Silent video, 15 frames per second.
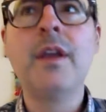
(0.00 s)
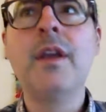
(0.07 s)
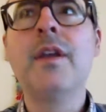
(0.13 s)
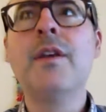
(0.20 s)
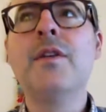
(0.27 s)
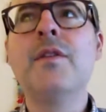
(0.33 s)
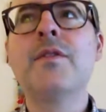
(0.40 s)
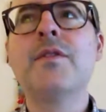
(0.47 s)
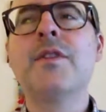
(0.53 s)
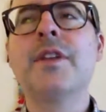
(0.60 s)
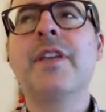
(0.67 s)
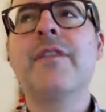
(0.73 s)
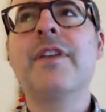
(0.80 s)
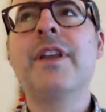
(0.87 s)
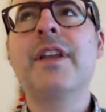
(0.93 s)
So to
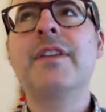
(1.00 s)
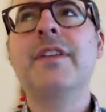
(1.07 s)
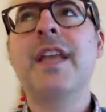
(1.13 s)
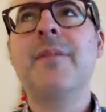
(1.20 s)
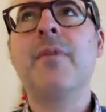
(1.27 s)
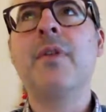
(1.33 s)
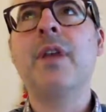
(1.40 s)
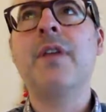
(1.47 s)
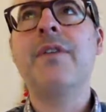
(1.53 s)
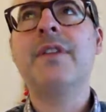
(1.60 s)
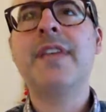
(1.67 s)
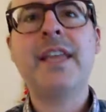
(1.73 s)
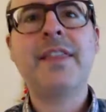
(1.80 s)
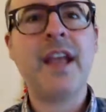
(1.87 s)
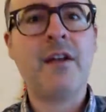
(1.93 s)
give you an example, if you
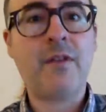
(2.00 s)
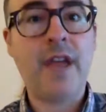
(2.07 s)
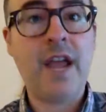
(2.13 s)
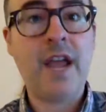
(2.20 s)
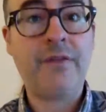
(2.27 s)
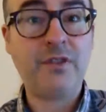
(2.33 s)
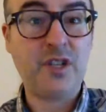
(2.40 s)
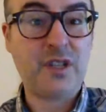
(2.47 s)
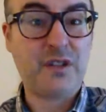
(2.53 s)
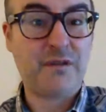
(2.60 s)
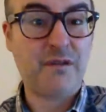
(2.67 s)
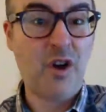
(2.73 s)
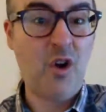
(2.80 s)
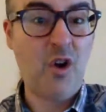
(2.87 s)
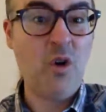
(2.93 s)
take that raft and just
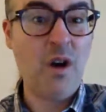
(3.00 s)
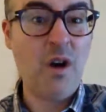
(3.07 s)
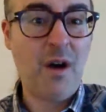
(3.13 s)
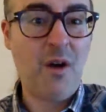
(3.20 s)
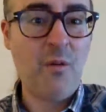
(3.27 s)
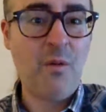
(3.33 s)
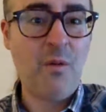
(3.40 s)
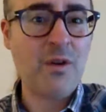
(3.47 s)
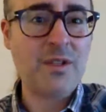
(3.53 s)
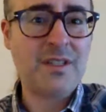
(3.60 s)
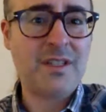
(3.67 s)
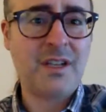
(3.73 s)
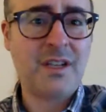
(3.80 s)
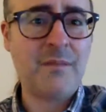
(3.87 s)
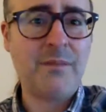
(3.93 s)
throw an almost
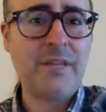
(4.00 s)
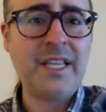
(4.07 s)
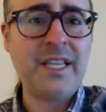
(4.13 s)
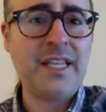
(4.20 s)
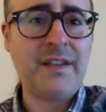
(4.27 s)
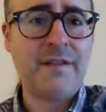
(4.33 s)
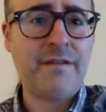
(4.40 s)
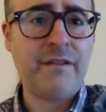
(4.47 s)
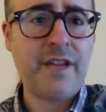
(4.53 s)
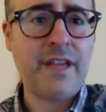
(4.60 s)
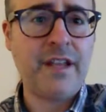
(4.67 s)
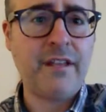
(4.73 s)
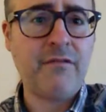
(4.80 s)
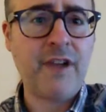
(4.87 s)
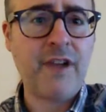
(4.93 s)
completely
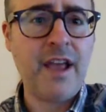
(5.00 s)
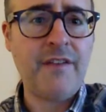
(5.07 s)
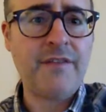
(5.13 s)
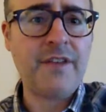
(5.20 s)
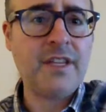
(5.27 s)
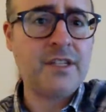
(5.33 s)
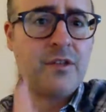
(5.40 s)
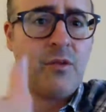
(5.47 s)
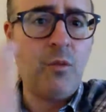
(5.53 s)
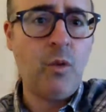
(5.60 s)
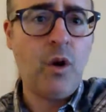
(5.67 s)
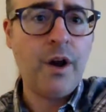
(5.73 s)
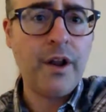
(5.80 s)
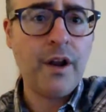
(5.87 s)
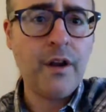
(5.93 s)
deflated raft into the
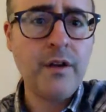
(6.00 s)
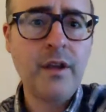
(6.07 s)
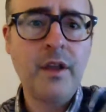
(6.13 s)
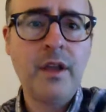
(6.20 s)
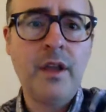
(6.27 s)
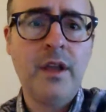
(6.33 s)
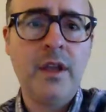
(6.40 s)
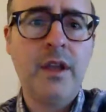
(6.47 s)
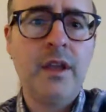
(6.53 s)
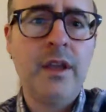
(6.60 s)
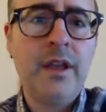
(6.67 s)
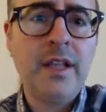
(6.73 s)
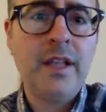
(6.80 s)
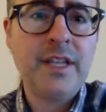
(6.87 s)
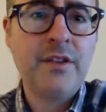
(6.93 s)
water,
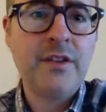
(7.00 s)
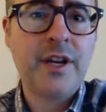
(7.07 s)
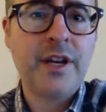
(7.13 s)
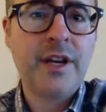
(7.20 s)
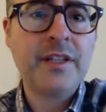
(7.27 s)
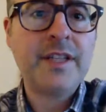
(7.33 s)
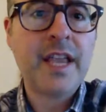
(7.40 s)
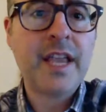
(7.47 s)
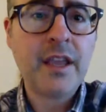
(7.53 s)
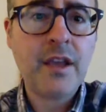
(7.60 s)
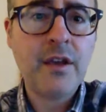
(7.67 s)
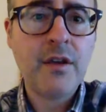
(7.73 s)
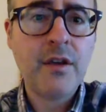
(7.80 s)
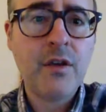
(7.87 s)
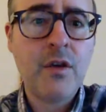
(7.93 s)
it's either going to sink
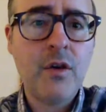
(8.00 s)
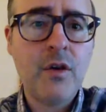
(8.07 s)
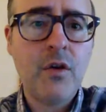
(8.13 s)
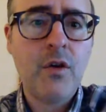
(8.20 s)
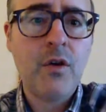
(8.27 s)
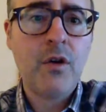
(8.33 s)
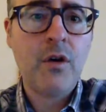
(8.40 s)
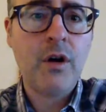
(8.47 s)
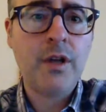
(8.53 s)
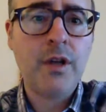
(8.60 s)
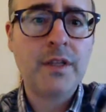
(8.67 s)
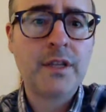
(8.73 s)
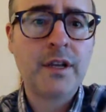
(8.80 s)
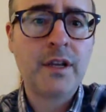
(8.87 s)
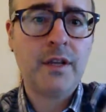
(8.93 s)
or it's
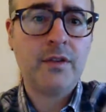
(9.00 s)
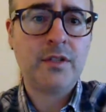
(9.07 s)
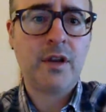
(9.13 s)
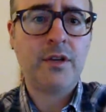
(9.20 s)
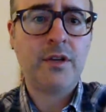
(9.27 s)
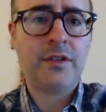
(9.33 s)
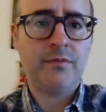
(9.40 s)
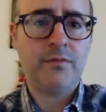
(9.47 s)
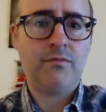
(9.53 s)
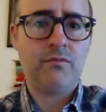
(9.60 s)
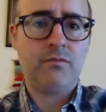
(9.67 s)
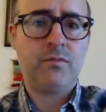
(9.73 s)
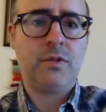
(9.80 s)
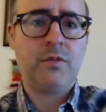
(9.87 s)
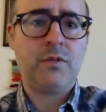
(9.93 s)
going to start
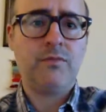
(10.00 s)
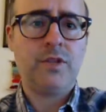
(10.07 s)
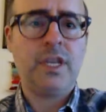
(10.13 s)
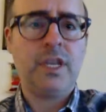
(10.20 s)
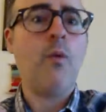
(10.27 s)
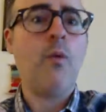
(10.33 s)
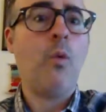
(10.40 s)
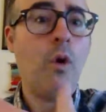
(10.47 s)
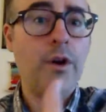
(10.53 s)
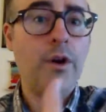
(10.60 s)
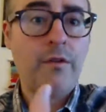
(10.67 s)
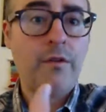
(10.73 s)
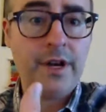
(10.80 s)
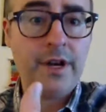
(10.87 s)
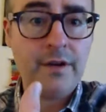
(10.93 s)
to get water
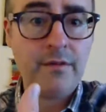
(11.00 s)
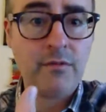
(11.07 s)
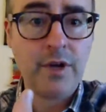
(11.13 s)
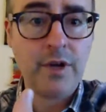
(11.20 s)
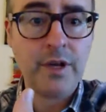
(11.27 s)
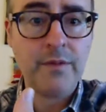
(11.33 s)
in it, right?